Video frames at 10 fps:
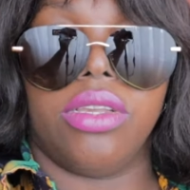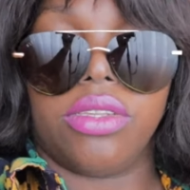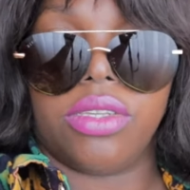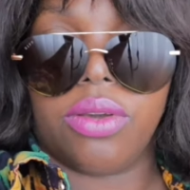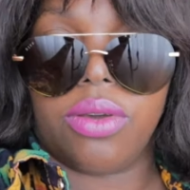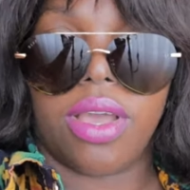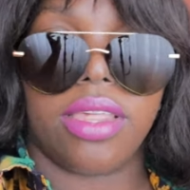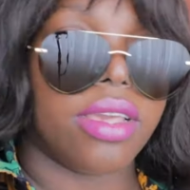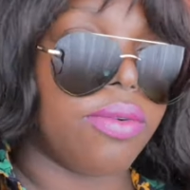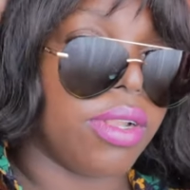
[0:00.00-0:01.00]
So I
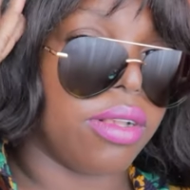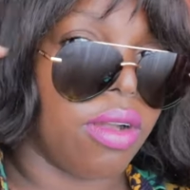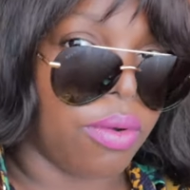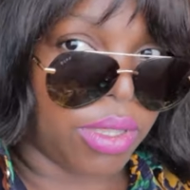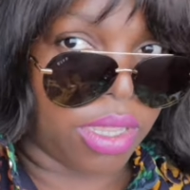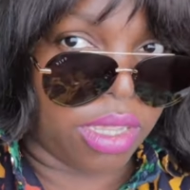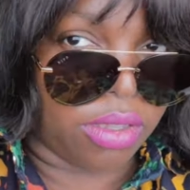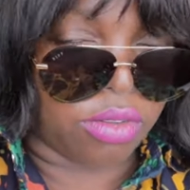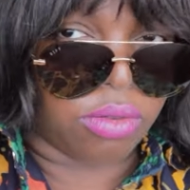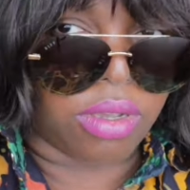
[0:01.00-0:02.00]
think we'll go with
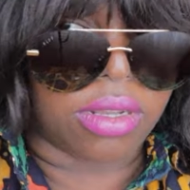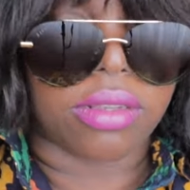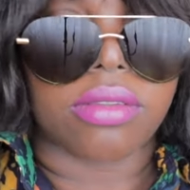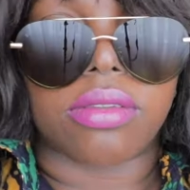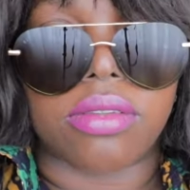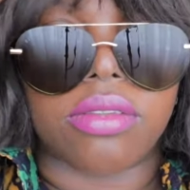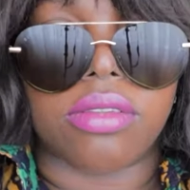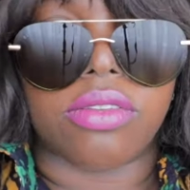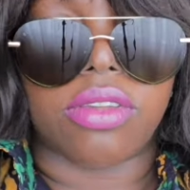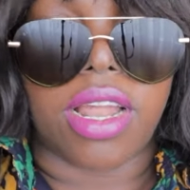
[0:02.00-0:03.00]
this one.
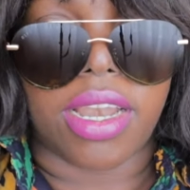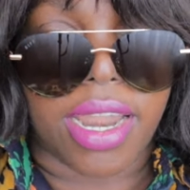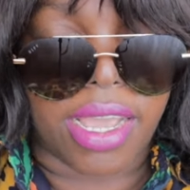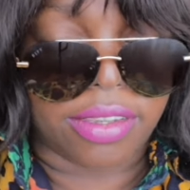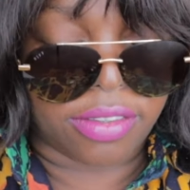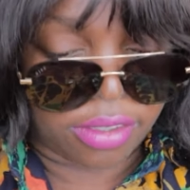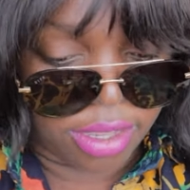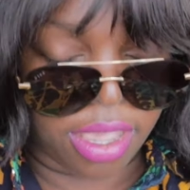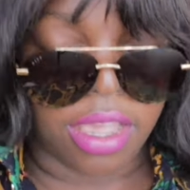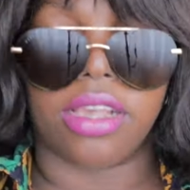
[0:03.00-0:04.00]
These one are nice.
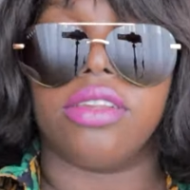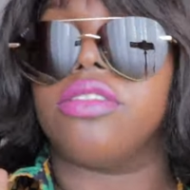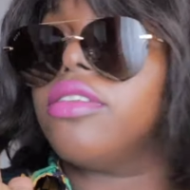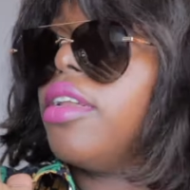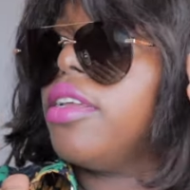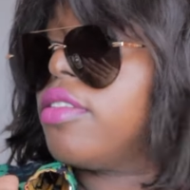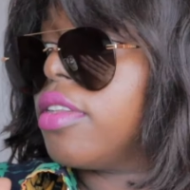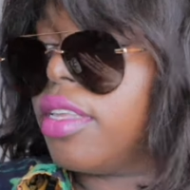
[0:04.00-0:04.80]
So let's